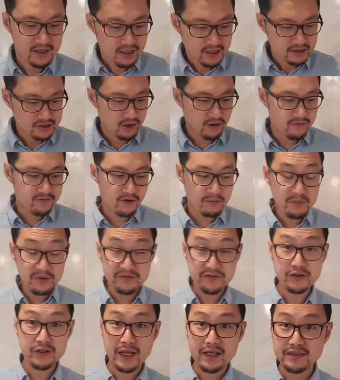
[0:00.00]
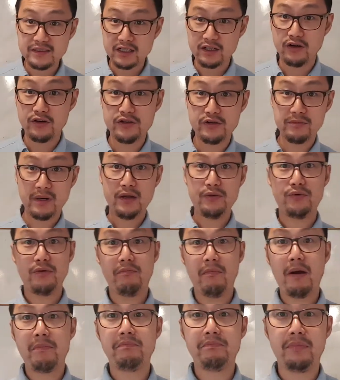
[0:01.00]
so from a few days ago, you might
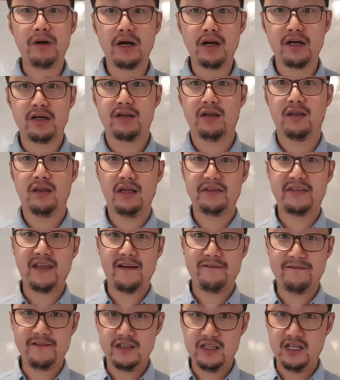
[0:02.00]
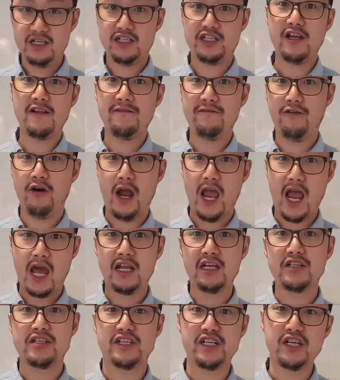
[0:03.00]
remember the definition for
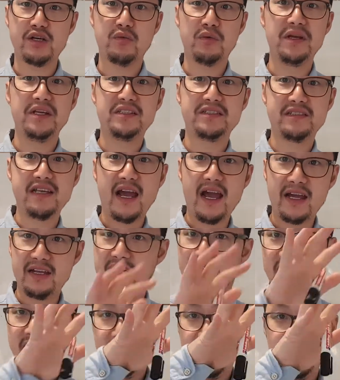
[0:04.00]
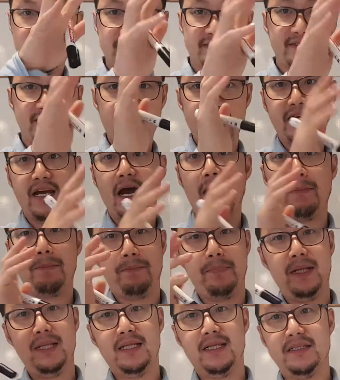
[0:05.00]
energy we say is the
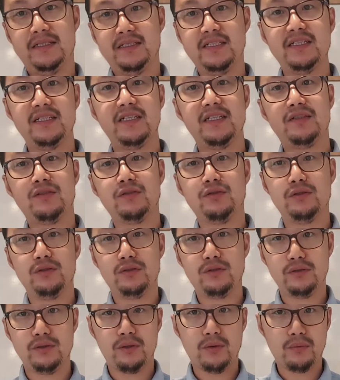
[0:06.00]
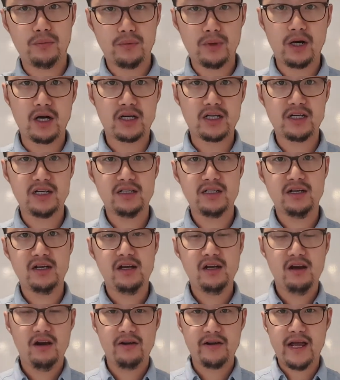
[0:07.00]
ability to do work.
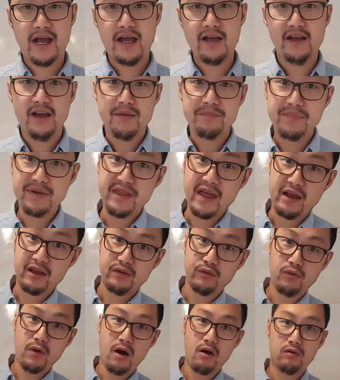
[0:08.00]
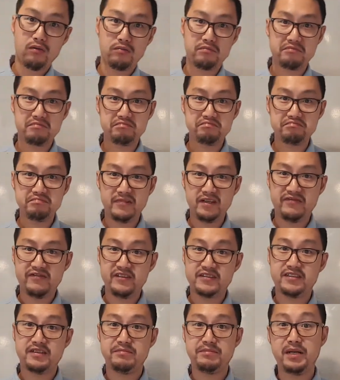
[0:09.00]
Okay, but then, well, if
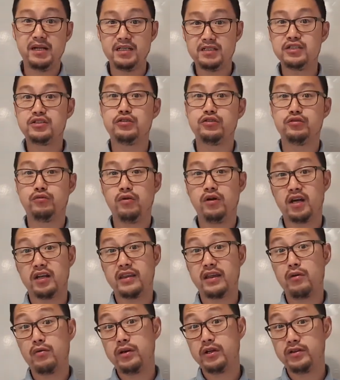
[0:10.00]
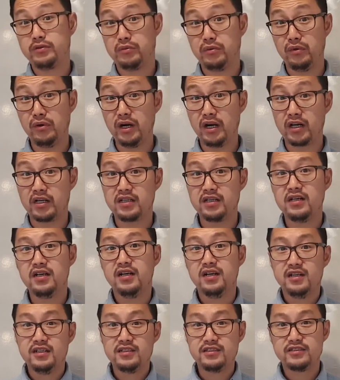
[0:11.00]
it's ability to do work, then what is work?
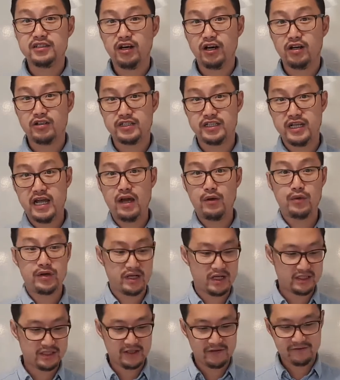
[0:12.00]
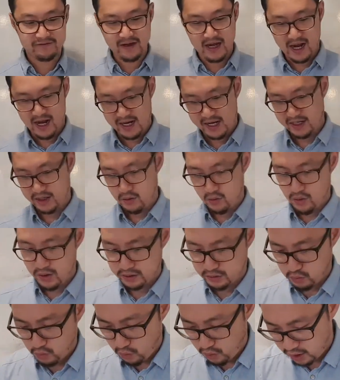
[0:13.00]
So today we're going to define what
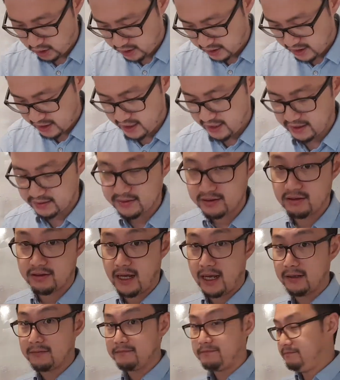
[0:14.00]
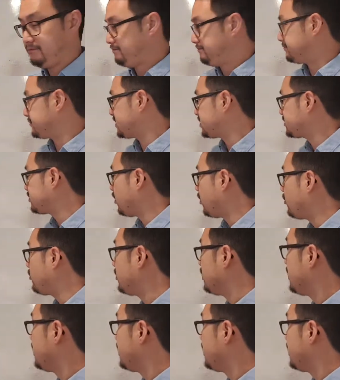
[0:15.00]
work is. Okay, so